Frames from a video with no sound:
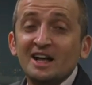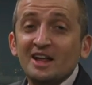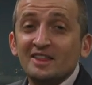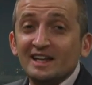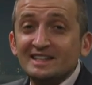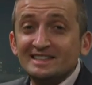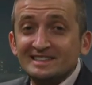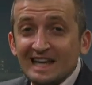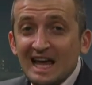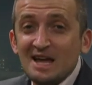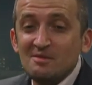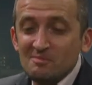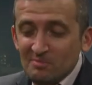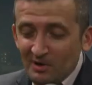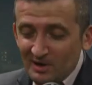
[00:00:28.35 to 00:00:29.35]
the
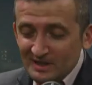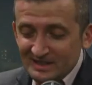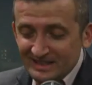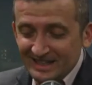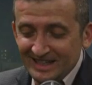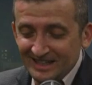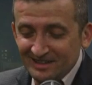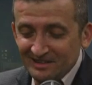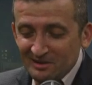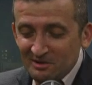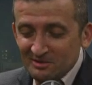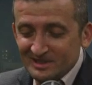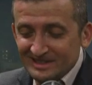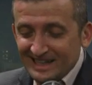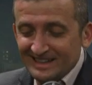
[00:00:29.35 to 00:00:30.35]
same person
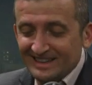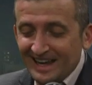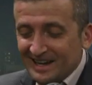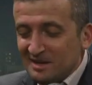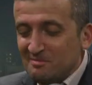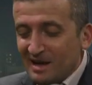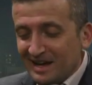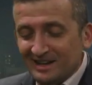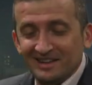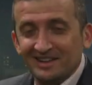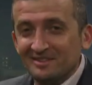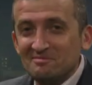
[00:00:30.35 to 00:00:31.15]
who sent that email,